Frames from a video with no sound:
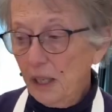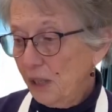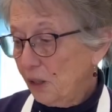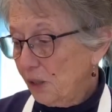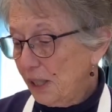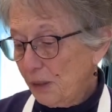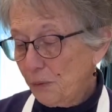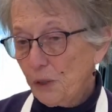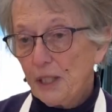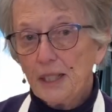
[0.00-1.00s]
The only
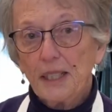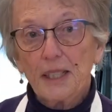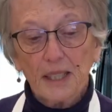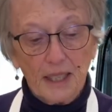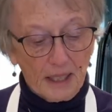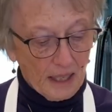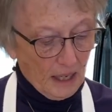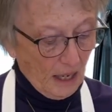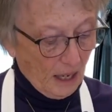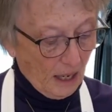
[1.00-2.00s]
difference is that
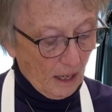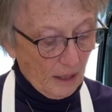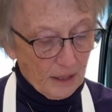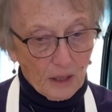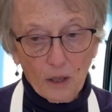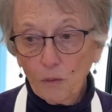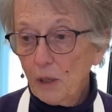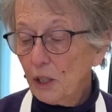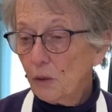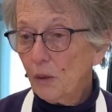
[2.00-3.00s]
it's on
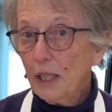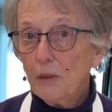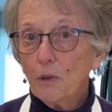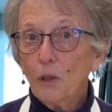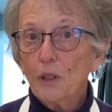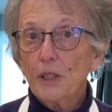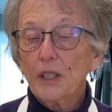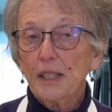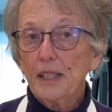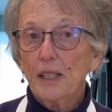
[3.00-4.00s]
120 volts
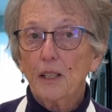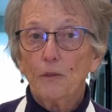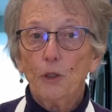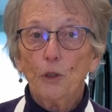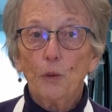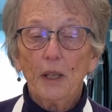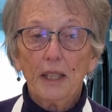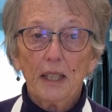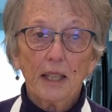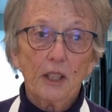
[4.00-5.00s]
instead of
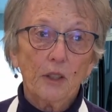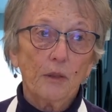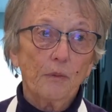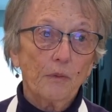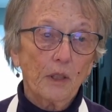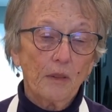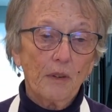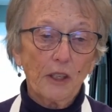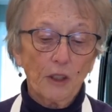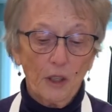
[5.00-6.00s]
220 like your
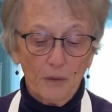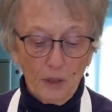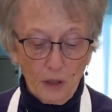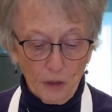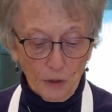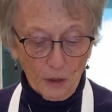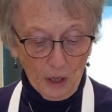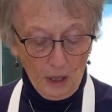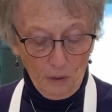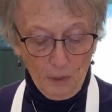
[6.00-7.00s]
convection oven in your
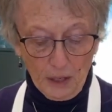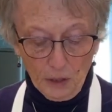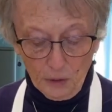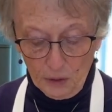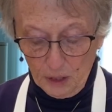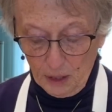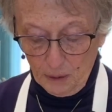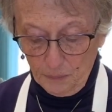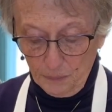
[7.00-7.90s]
regular